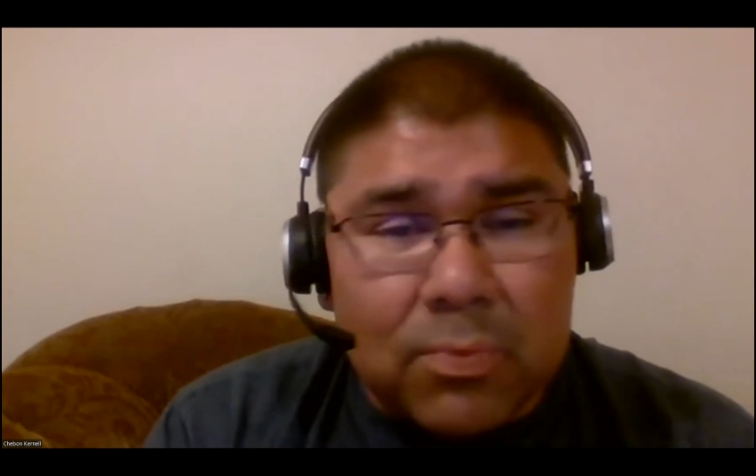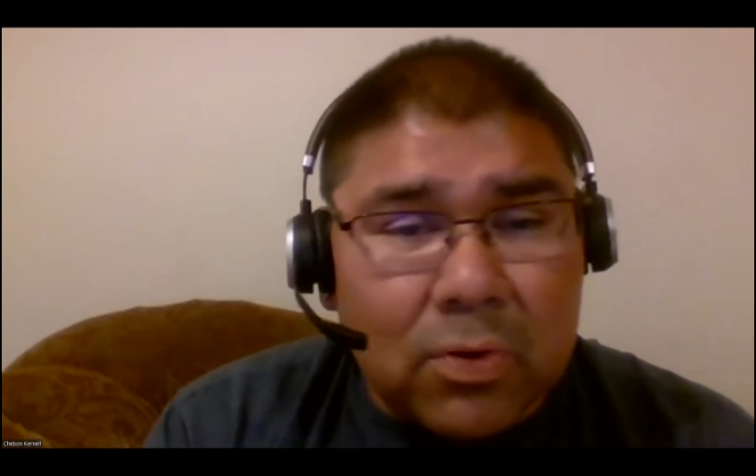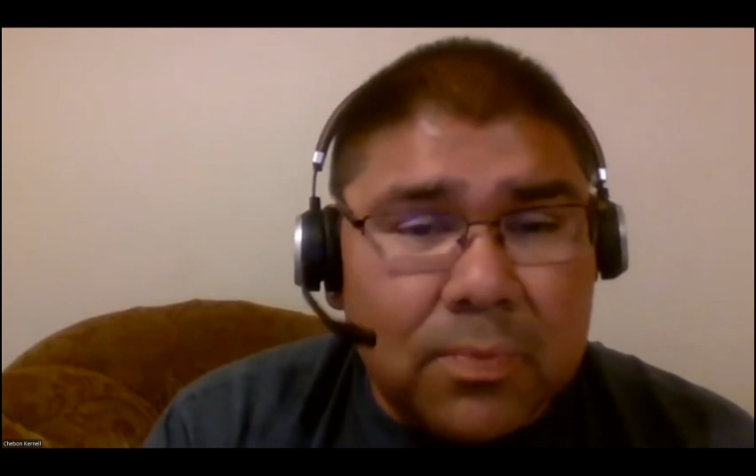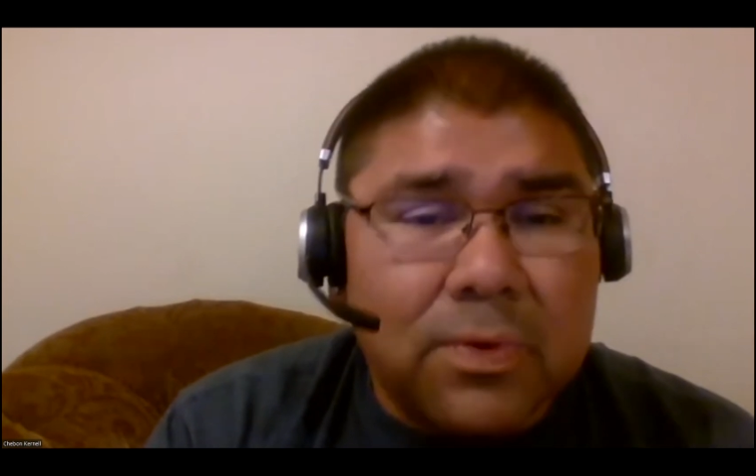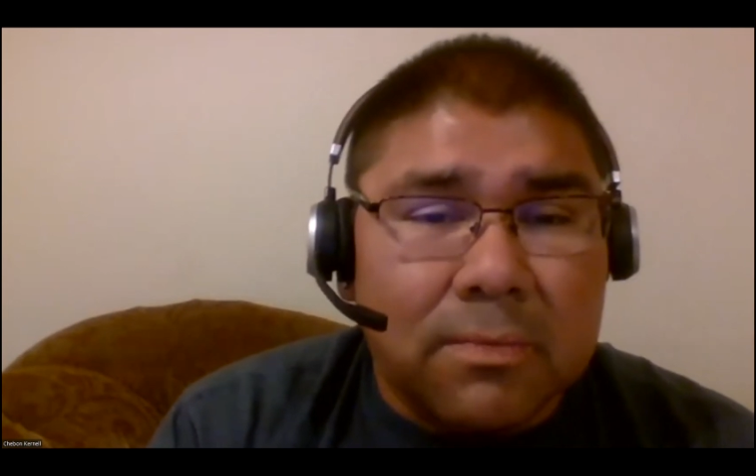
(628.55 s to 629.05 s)

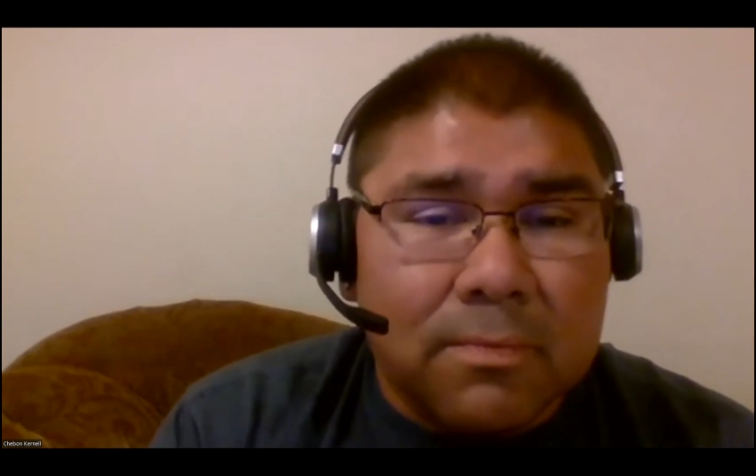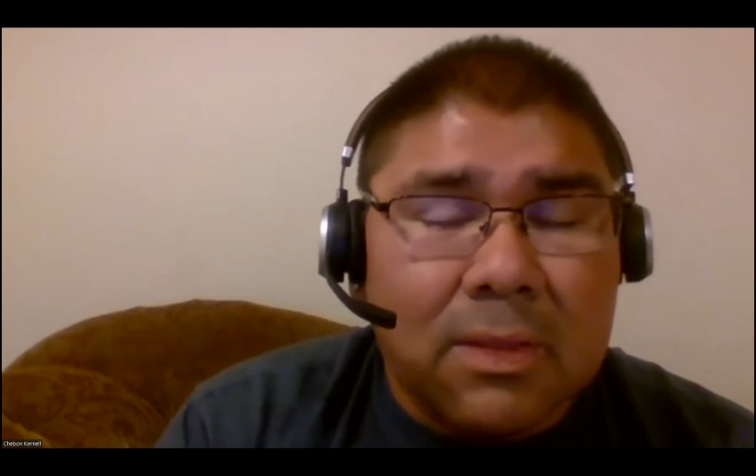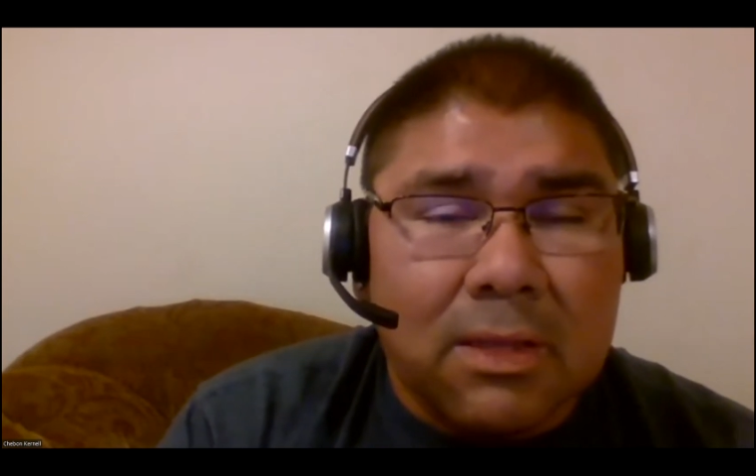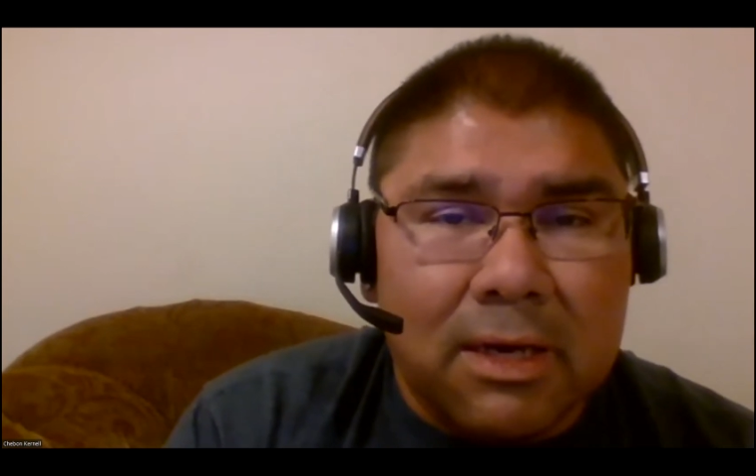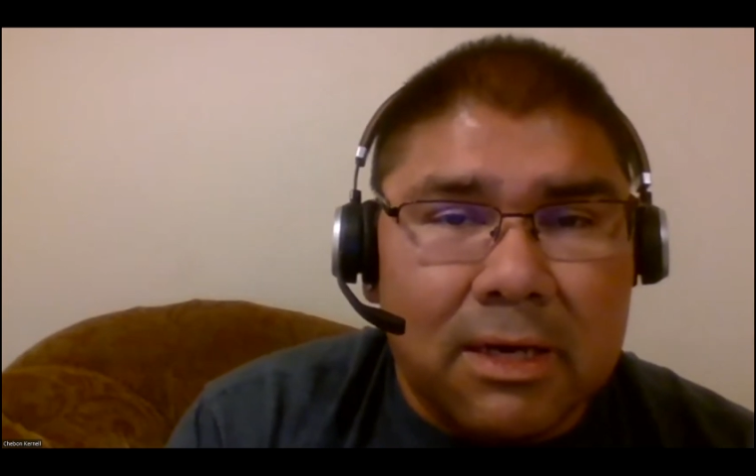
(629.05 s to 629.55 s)
appropriate
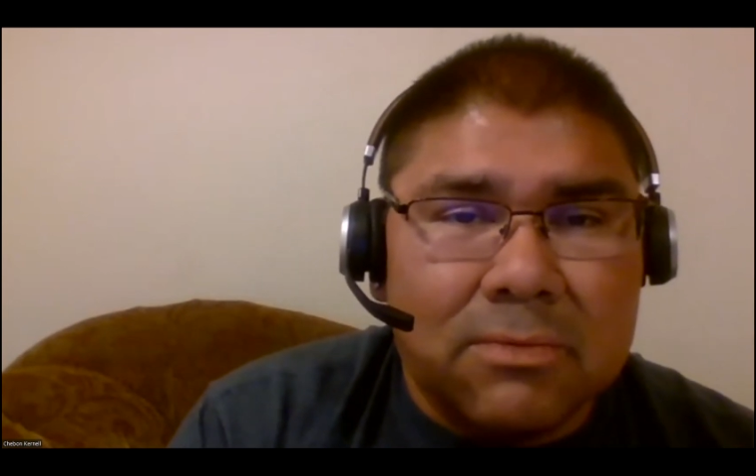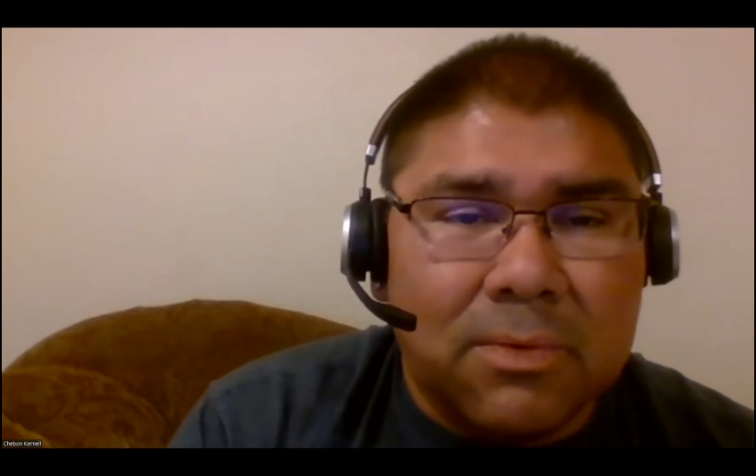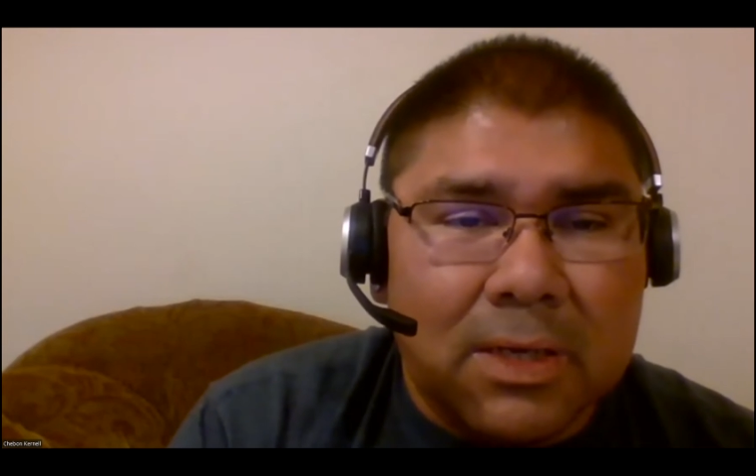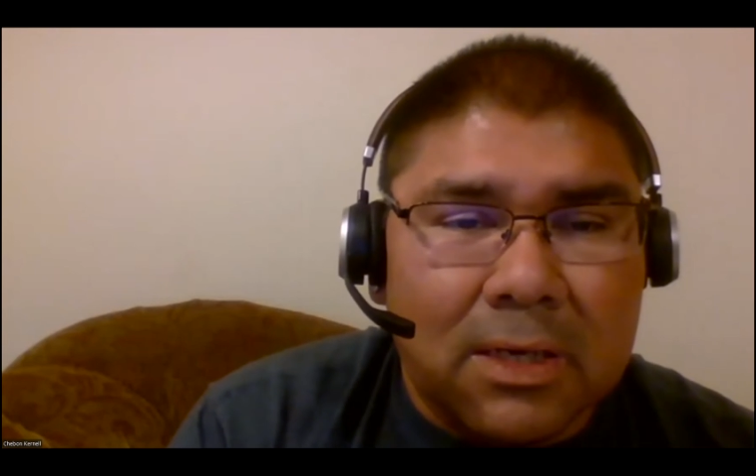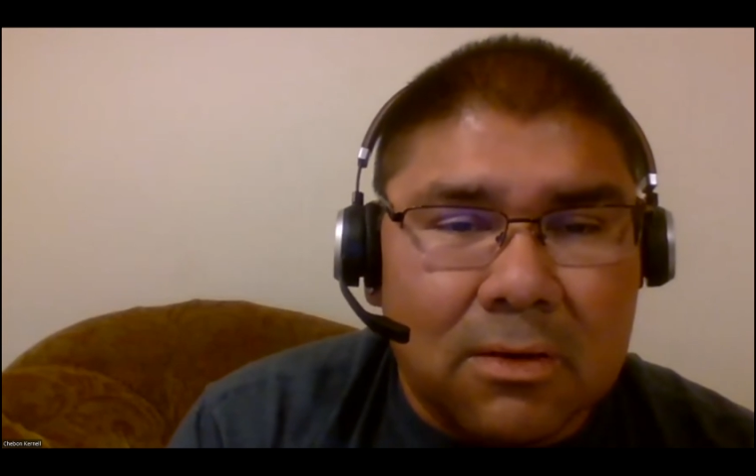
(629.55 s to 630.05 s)
as we
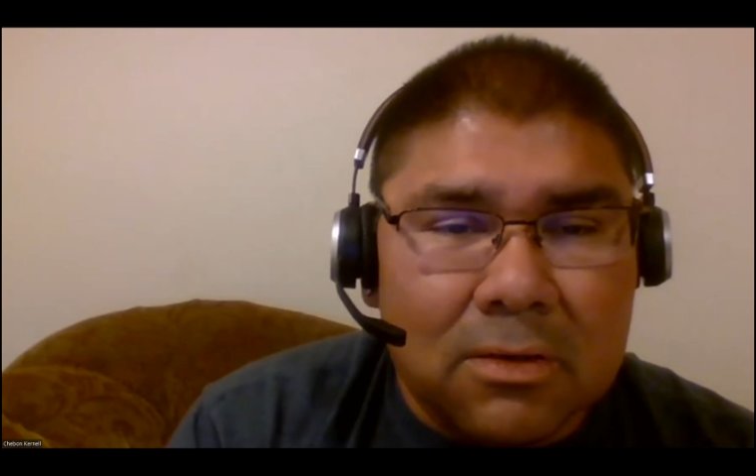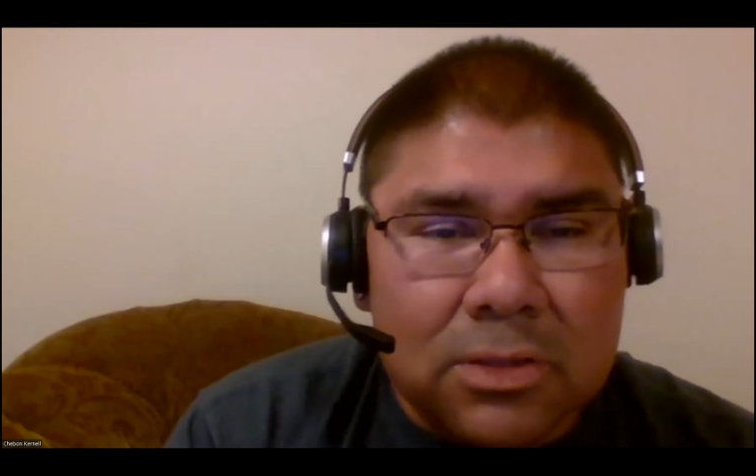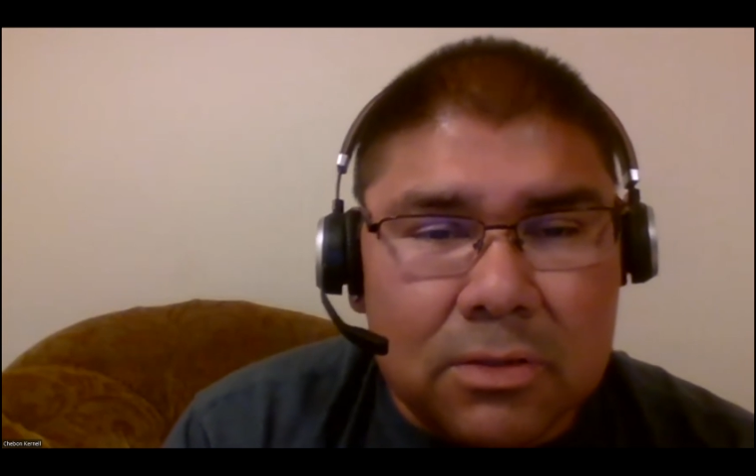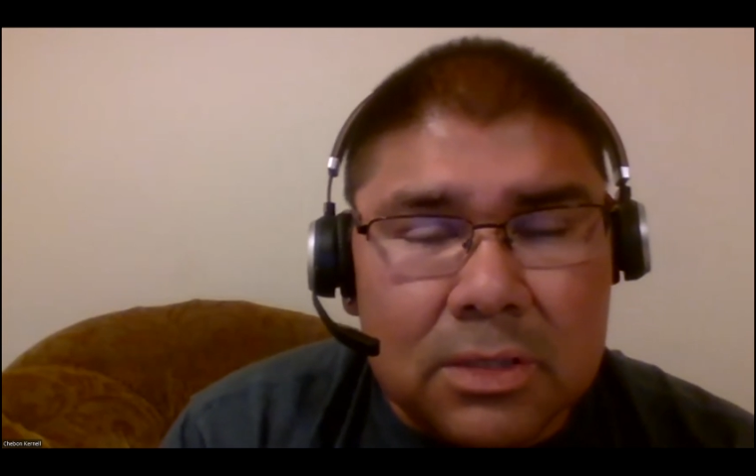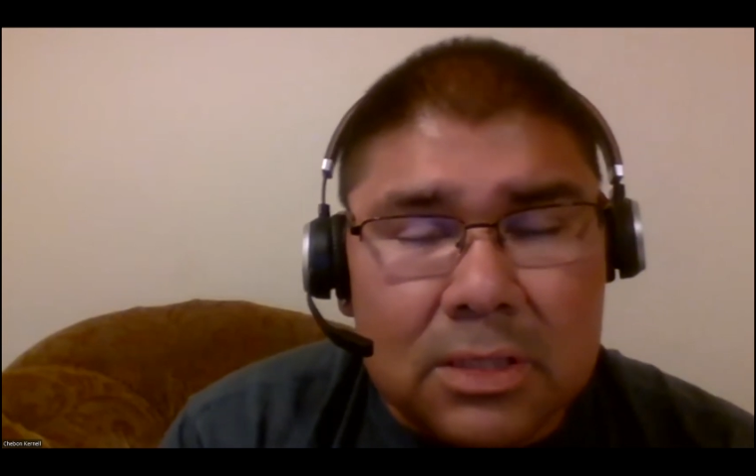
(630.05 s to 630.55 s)
begin our
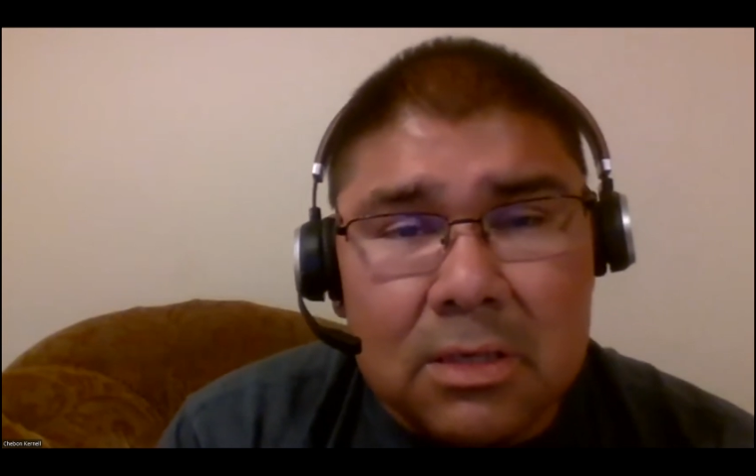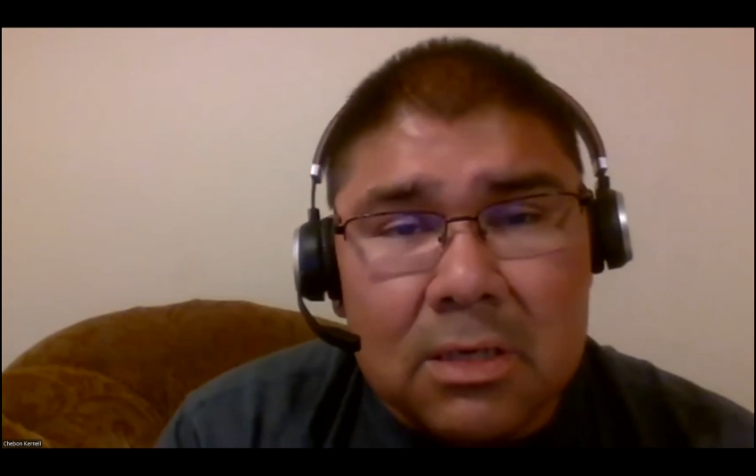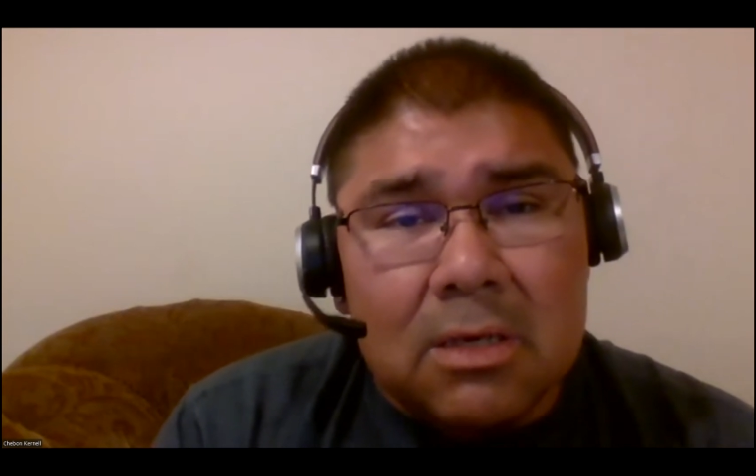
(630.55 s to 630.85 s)
journey